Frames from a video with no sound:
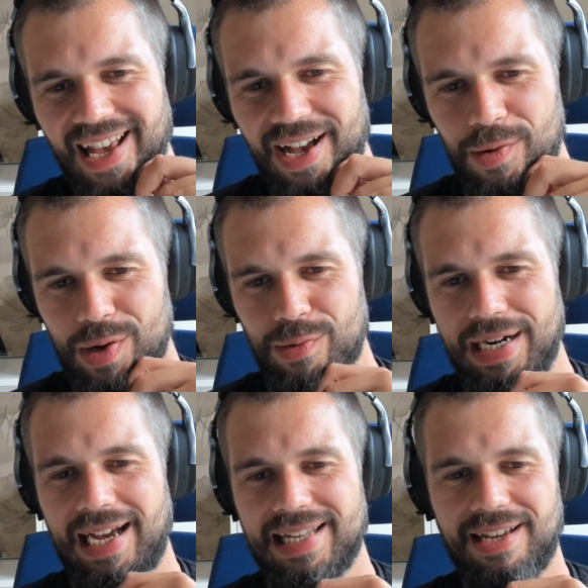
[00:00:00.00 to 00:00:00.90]

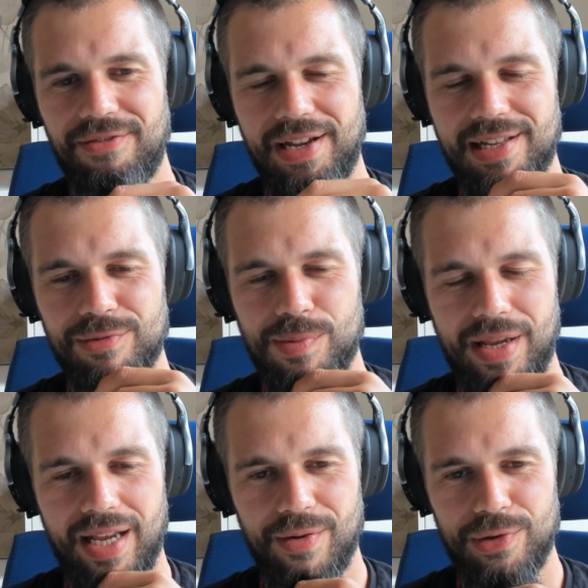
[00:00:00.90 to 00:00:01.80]
with us? I think it would
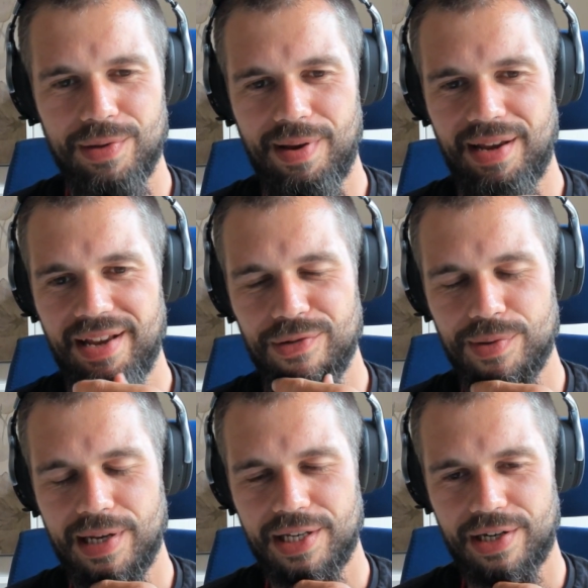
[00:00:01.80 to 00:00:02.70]

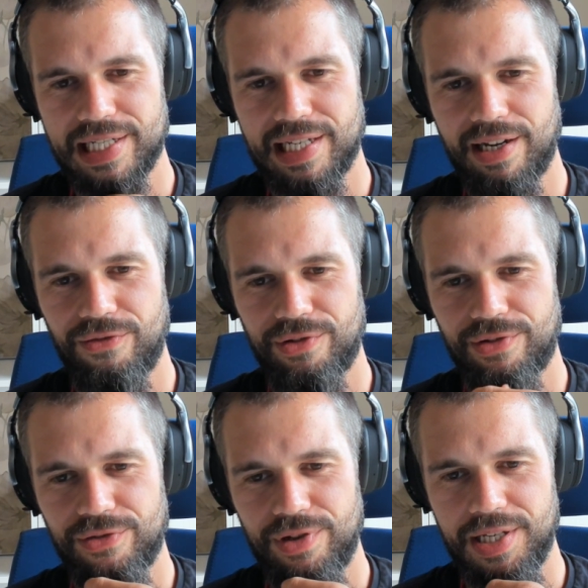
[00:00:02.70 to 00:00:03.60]
be interesting
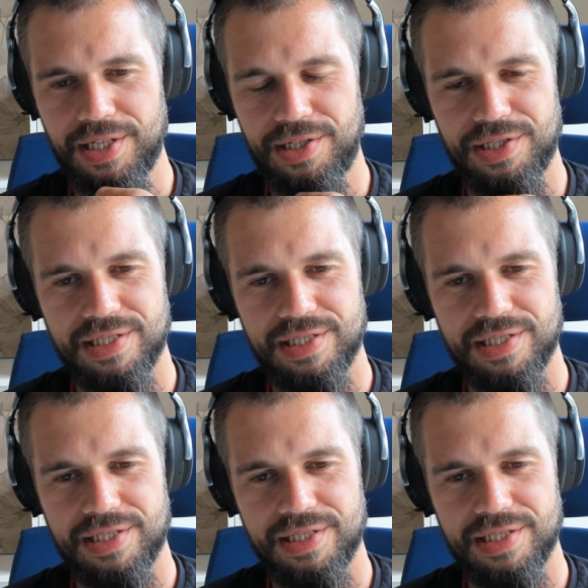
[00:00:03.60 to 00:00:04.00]
for listeners